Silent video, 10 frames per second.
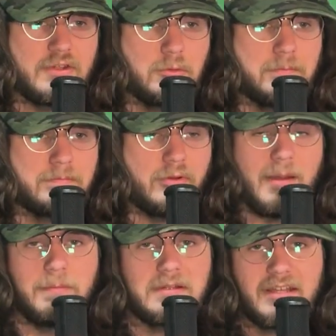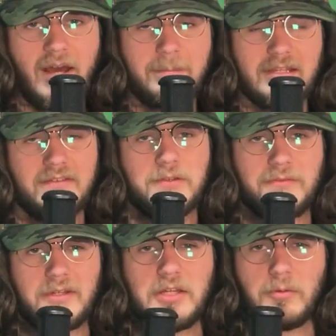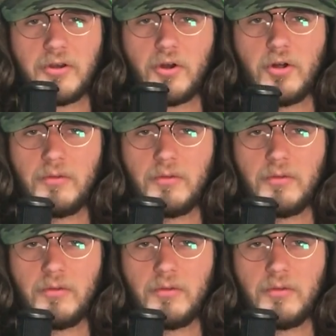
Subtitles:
it would probably not be in this video at all,